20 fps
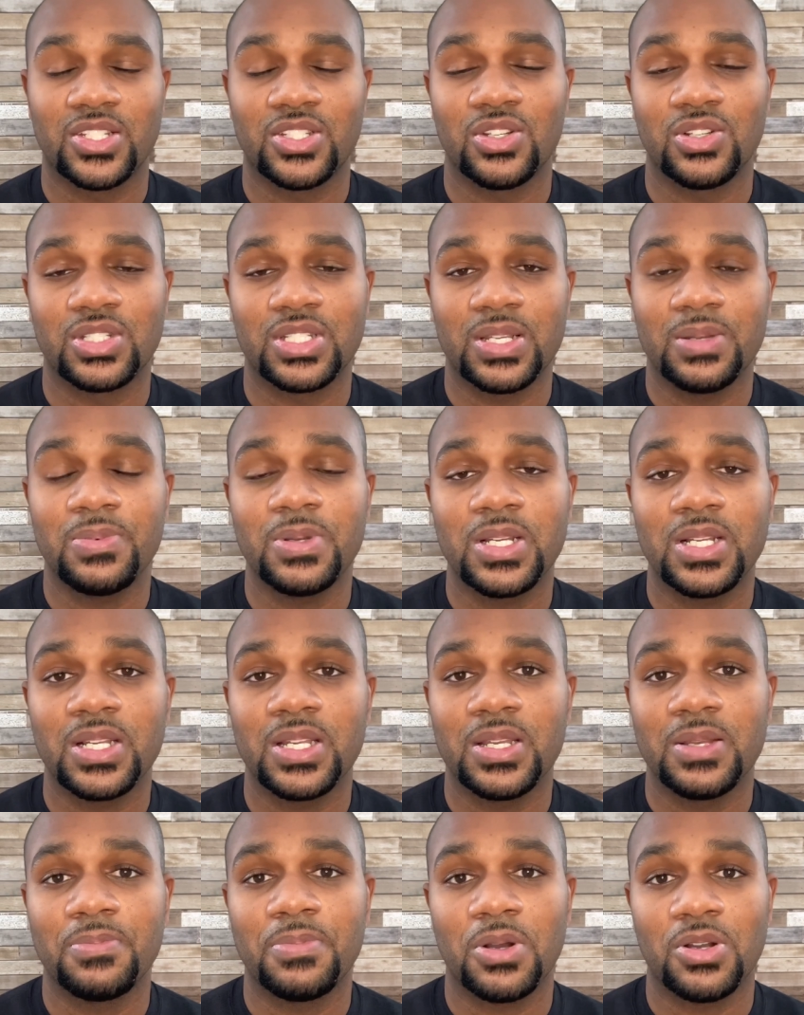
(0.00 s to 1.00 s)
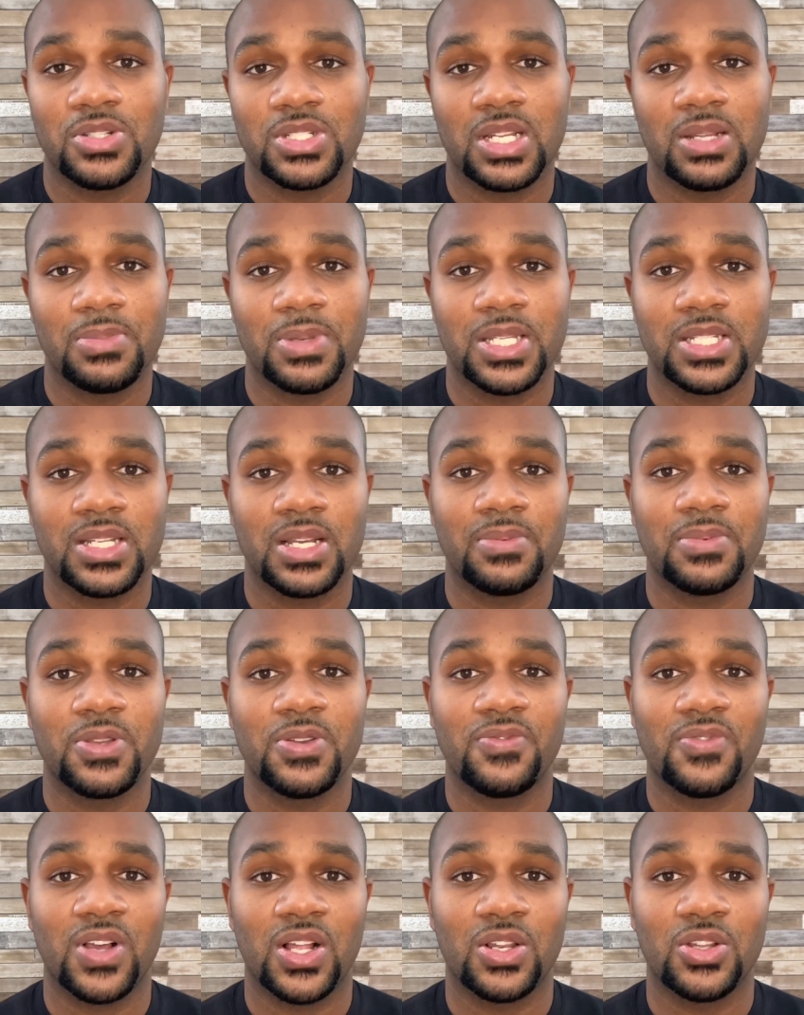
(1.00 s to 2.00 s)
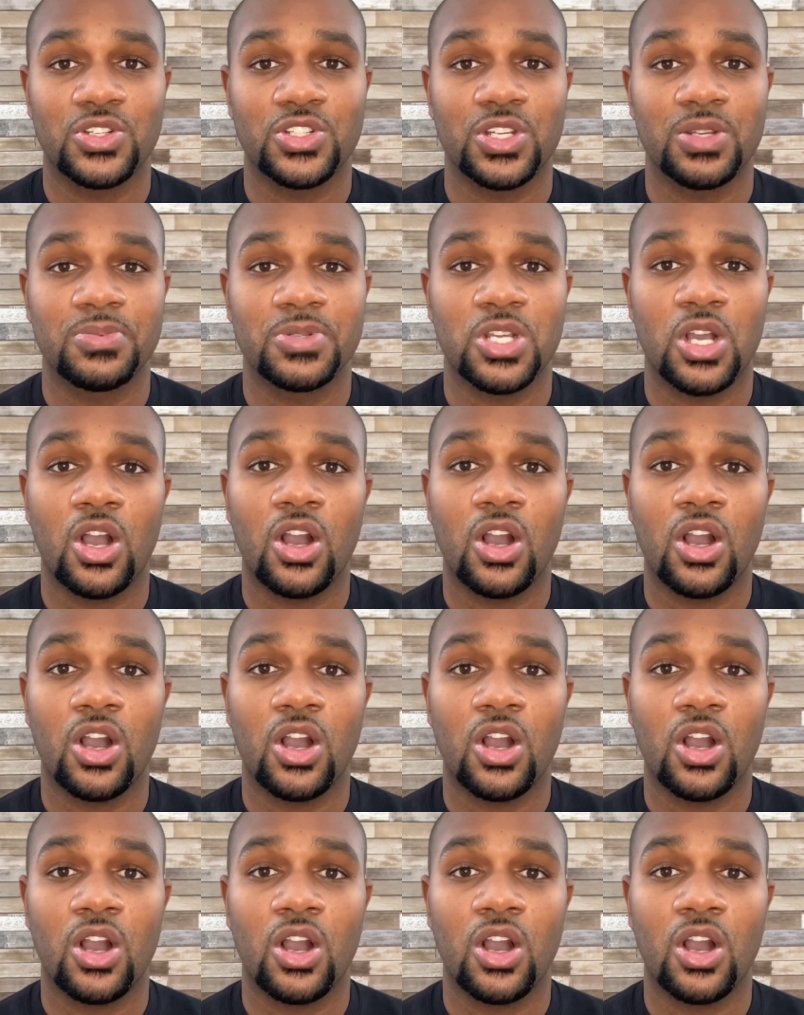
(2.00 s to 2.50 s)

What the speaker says: So typically post-MSW fellowships